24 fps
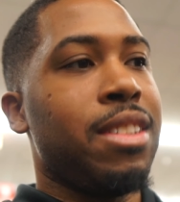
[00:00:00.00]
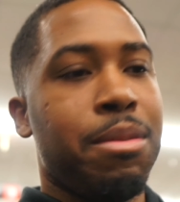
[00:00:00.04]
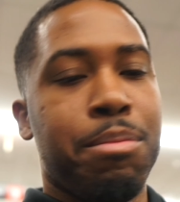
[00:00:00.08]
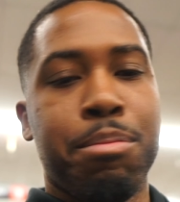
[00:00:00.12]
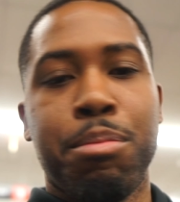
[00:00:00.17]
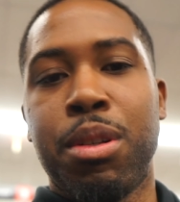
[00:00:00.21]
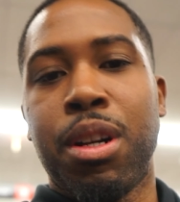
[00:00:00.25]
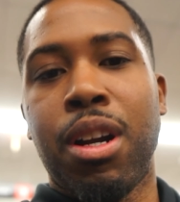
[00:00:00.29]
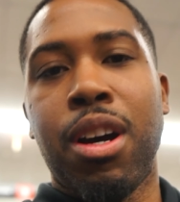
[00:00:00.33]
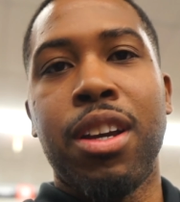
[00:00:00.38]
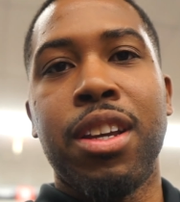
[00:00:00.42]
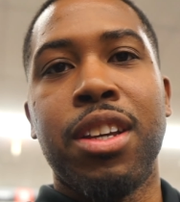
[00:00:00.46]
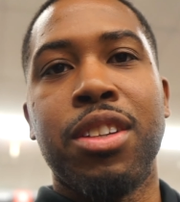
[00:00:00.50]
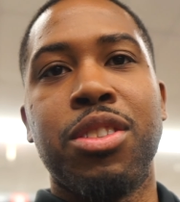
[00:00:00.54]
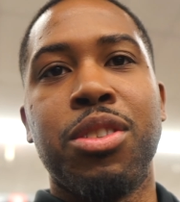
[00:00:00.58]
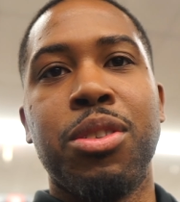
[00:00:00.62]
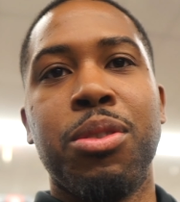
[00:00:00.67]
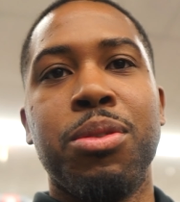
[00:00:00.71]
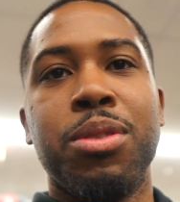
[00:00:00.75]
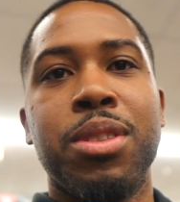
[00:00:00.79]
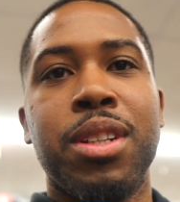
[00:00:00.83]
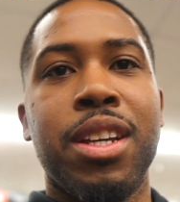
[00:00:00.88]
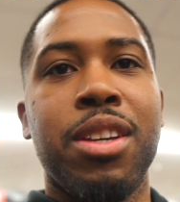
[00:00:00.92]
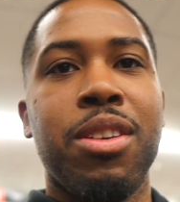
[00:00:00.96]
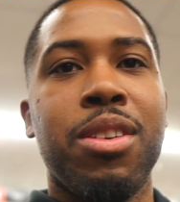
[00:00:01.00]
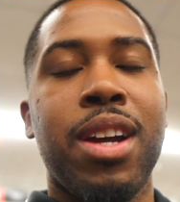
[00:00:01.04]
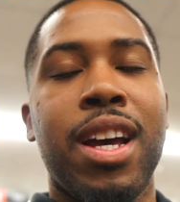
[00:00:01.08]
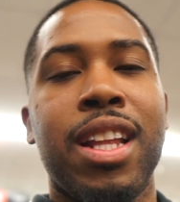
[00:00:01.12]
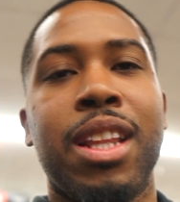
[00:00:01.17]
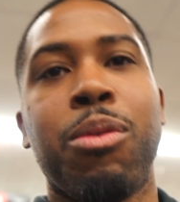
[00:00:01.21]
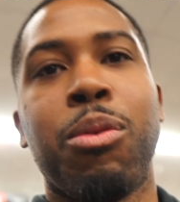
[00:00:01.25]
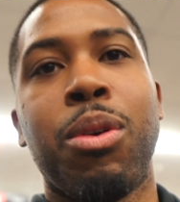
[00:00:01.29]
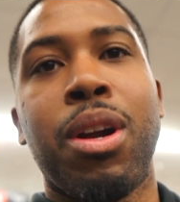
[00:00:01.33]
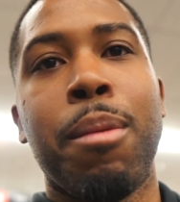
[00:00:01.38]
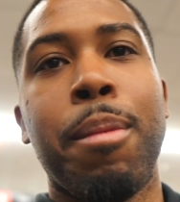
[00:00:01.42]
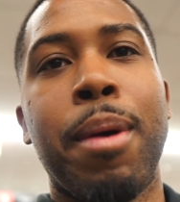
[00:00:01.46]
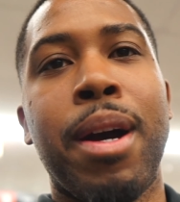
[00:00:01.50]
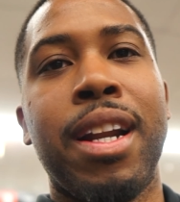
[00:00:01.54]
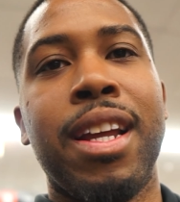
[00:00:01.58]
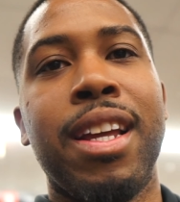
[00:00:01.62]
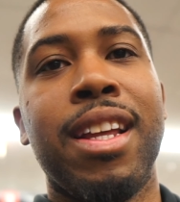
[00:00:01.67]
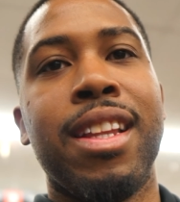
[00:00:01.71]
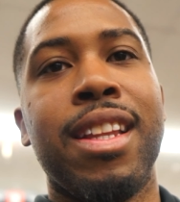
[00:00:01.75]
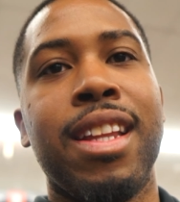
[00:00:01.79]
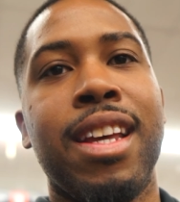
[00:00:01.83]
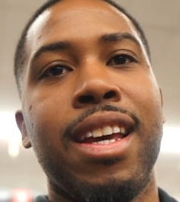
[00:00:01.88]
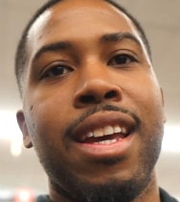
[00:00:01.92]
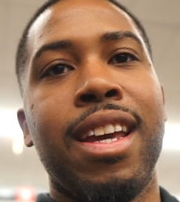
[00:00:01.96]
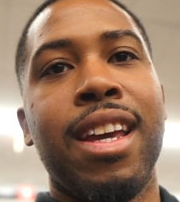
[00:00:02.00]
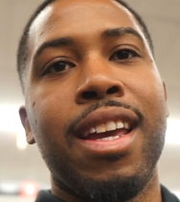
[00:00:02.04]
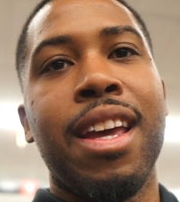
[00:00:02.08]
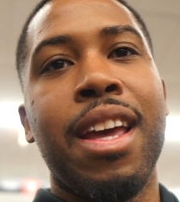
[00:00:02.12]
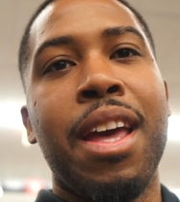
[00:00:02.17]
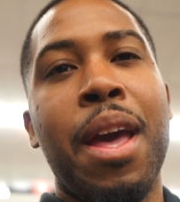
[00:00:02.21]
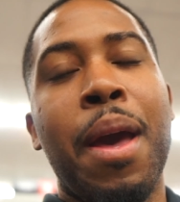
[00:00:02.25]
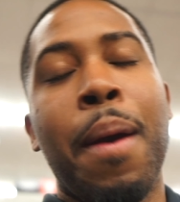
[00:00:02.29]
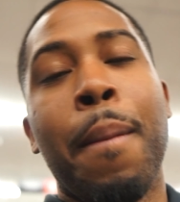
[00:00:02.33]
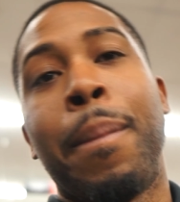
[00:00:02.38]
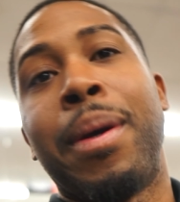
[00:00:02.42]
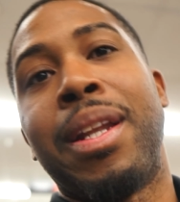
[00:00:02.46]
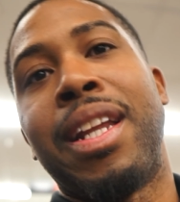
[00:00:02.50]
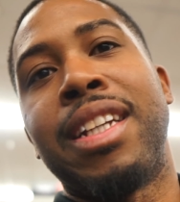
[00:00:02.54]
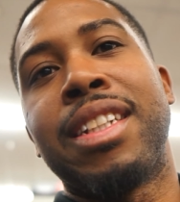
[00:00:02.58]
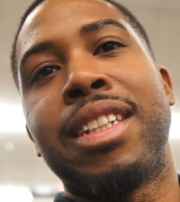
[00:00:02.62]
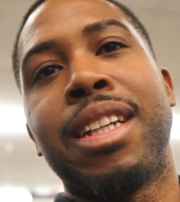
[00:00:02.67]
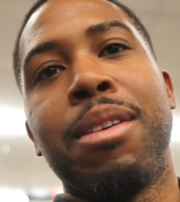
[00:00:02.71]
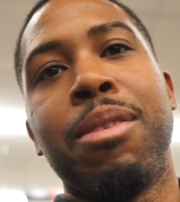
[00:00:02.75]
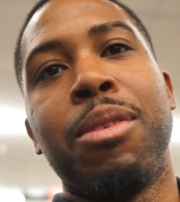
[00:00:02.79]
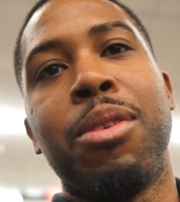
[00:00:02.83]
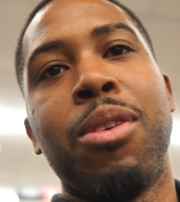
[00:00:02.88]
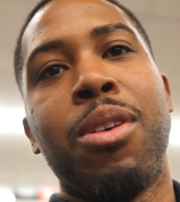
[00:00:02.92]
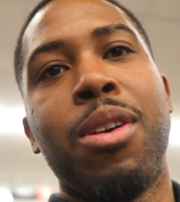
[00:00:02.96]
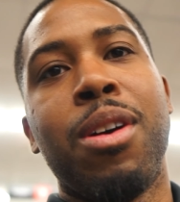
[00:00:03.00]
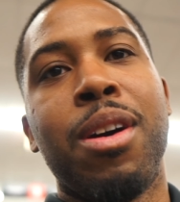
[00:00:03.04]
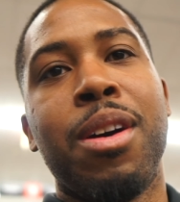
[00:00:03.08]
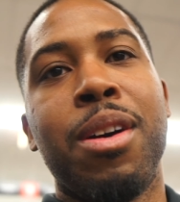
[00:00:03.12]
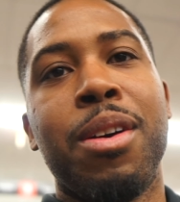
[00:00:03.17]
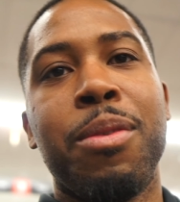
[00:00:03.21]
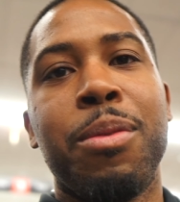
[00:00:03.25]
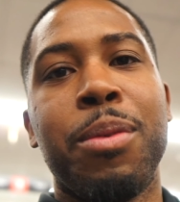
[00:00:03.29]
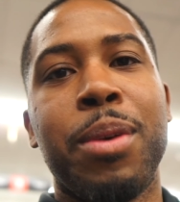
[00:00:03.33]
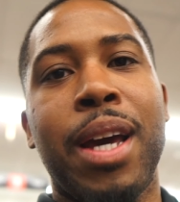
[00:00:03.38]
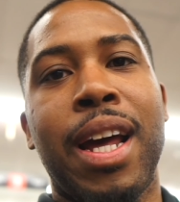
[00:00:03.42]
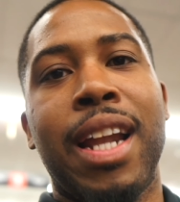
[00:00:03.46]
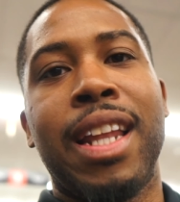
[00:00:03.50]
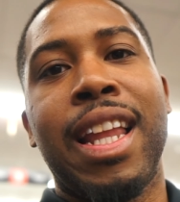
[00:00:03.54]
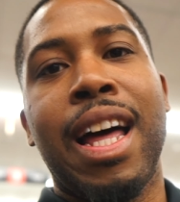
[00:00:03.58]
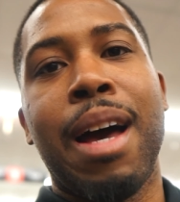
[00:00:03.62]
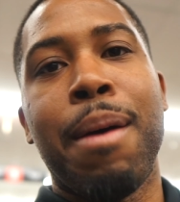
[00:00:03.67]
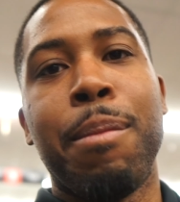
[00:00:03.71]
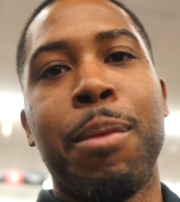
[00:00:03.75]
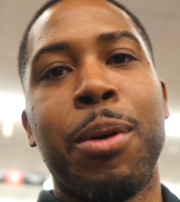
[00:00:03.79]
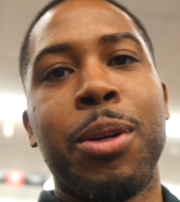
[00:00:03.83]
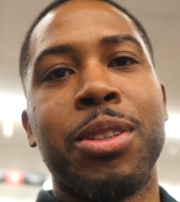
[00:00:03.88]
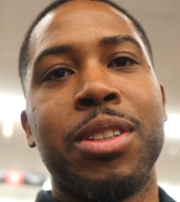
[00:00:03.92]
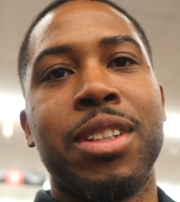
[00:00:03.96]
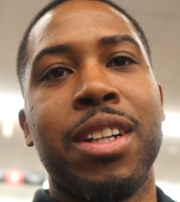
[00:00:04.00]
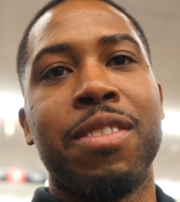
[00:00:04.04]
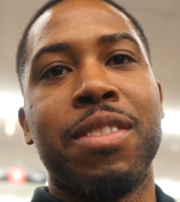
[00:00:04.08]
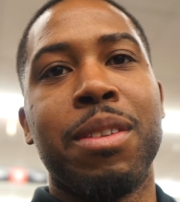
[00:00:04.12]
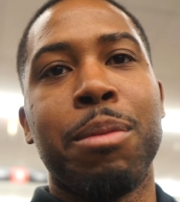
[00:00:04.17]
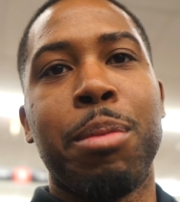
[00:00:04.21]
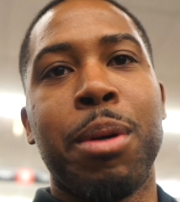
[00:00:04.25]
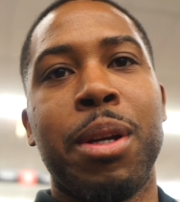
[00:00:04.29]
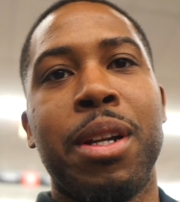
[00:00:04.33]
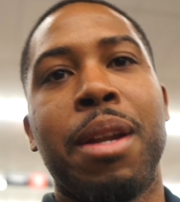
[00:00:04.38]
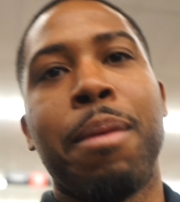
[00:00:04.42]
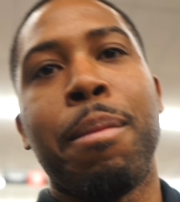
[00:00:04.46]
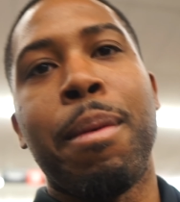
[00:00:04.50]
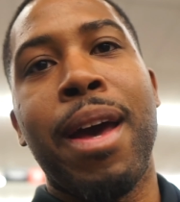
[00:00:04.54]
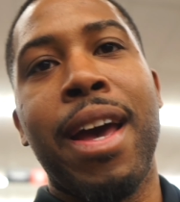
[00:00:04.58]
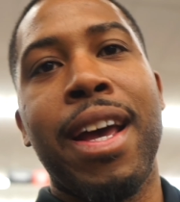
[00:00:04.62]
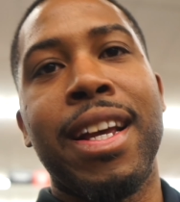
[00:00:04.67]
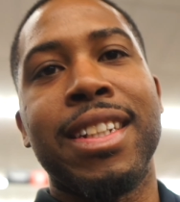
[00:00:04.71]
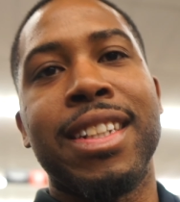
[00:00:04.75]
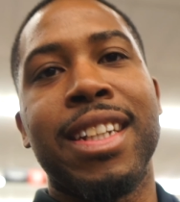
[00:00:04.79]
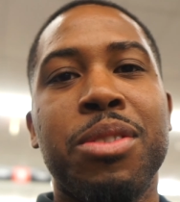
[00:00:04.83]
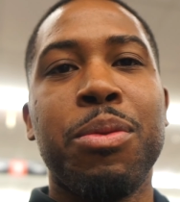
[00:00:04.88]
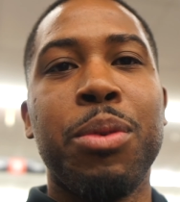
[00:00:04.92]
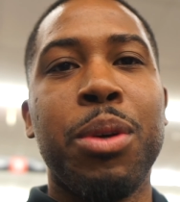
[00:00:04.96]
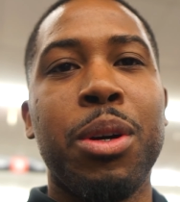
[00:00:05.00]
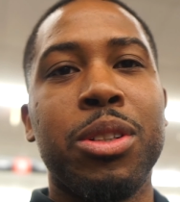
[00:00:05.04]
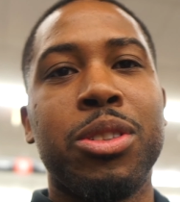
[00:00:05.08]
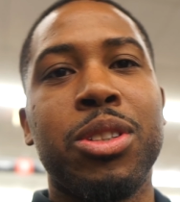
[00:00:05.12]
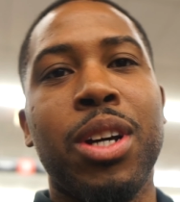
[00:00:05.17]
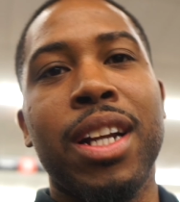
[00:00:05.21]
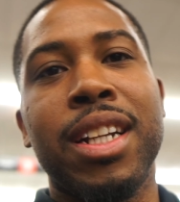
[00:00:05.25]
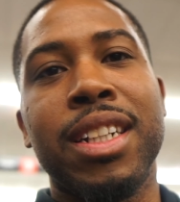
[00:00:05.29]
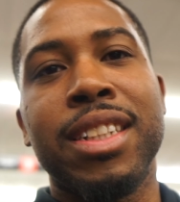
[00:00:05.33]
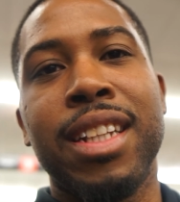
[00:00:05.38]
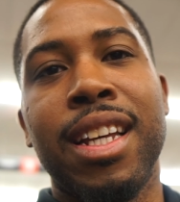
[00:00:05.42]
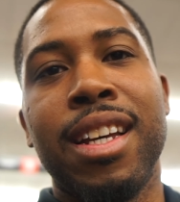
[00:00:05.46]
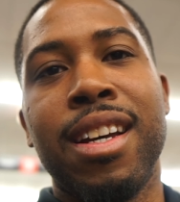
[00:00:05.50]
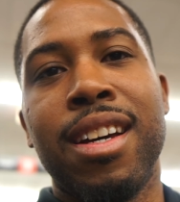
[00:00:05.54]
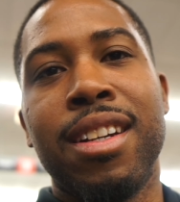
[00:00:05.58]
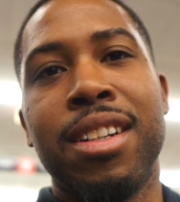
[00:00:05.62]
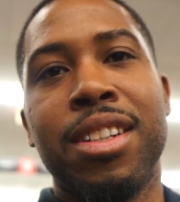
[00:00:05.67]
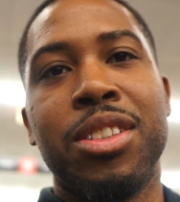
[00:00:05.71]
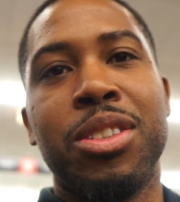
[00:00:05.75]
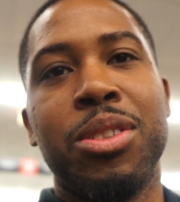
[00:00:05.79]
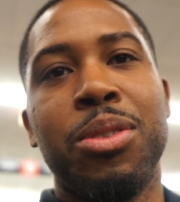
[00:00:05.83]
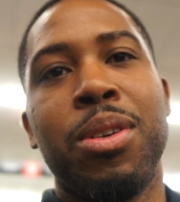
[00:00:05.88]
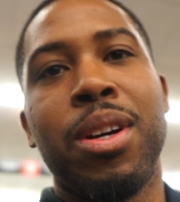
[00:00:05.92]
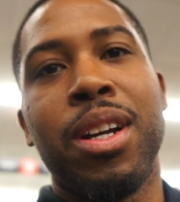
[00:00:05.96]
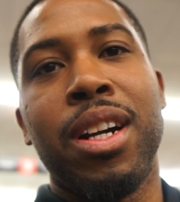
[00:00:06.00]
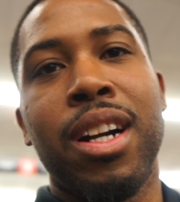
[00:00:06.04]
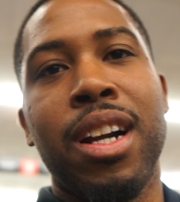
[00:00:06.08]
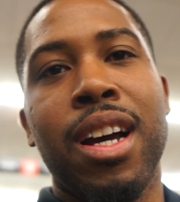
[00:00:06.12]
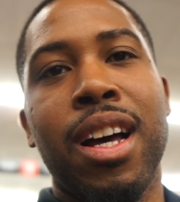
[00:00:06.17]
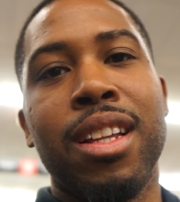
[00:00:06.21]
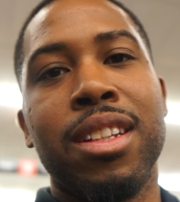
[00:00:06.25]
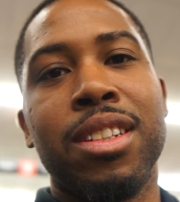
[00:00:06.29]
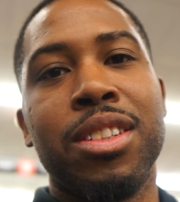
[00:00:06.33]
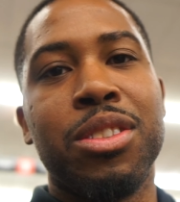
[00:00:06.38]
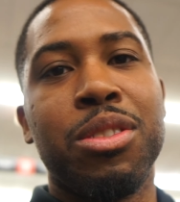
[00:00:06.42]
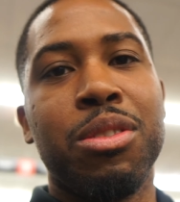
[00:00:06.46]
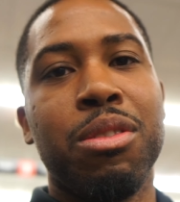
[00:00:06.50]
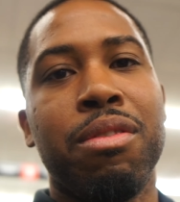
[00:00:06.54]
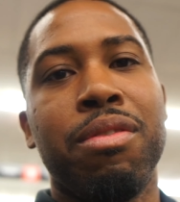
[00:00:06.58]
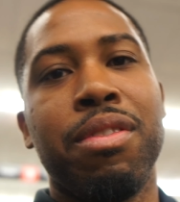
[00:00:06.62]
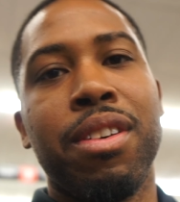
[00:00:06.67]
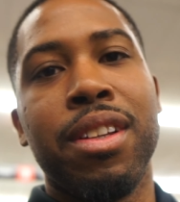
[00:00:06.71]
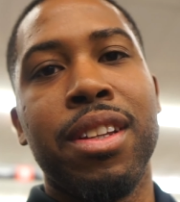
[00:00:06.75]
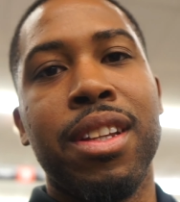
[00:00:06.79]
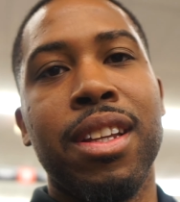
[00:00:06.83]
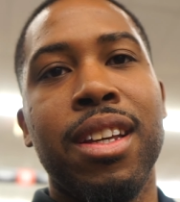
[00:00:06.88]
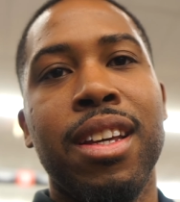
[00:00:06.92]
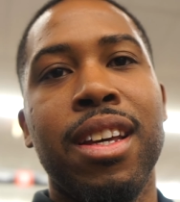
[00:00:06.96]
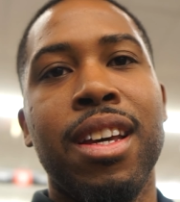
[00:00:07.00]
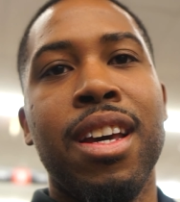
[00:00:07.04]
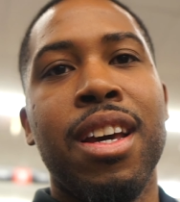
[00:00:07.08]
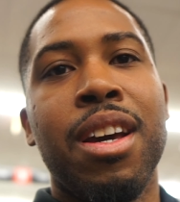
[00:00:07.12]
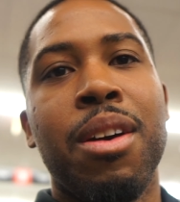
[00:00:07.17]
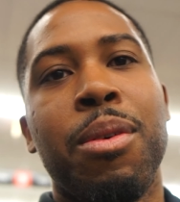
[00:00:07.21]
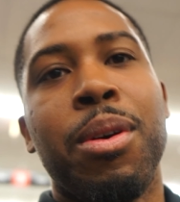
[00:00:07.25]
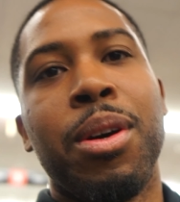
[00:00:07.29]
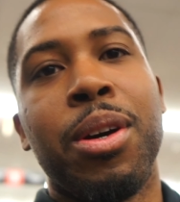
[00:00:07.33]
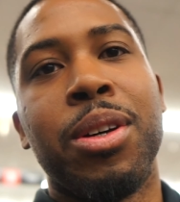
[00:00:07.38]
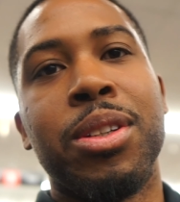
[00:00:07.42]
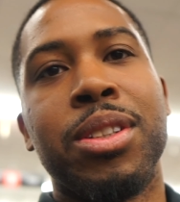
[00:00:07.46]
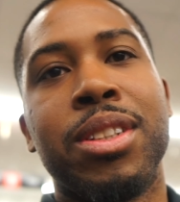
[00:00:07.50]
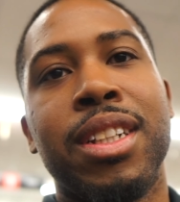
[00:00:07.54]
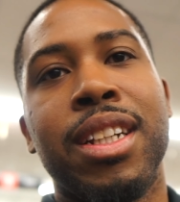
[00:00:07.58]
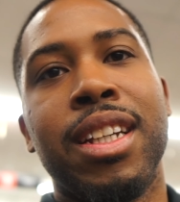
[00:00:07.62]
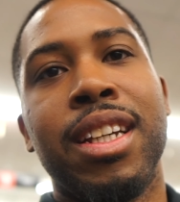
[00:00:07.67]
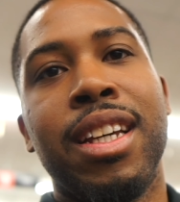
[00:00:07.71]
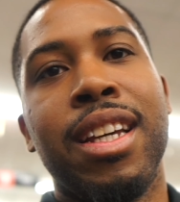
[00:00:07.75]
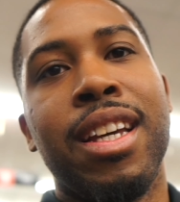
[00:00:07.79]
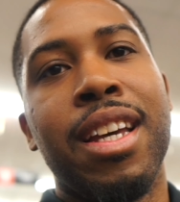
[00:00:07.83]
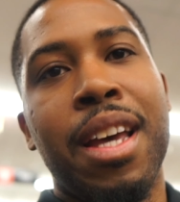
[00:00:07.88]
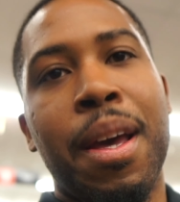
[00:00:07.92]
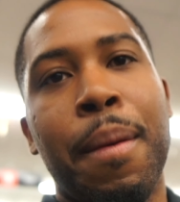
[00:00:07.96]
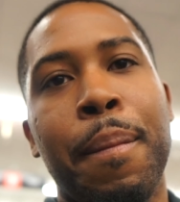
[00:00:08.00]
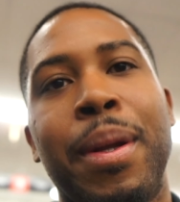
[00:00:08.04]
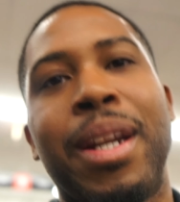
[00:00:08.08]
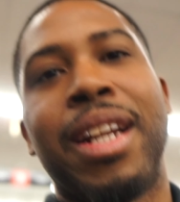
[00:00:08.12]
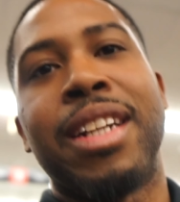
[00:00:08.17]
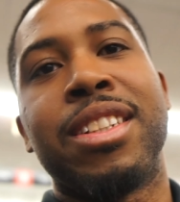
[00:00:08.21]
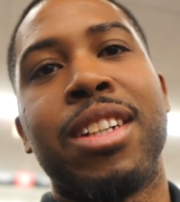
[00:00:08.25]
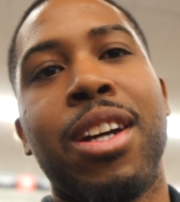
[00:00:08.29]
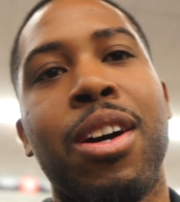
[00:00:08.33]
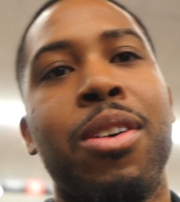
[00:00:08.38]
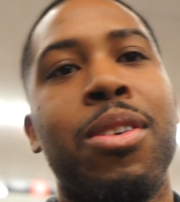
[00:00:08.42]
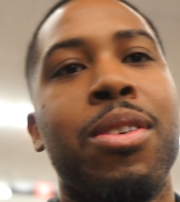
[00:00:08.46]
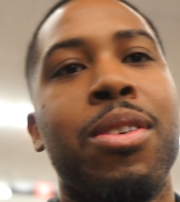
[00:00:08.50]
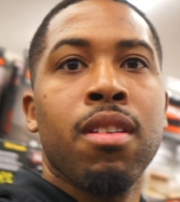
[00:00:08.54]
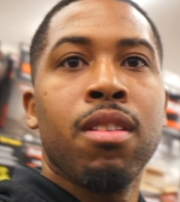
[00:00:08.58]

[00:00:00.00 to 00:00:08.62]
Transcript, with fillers: Put all your tools in, you don't have to worry about anything. But let's keep going. We got a lot more stuff to put in the basket. We're gonna try to stay under $200 or $250. We're gonna see, but let's go.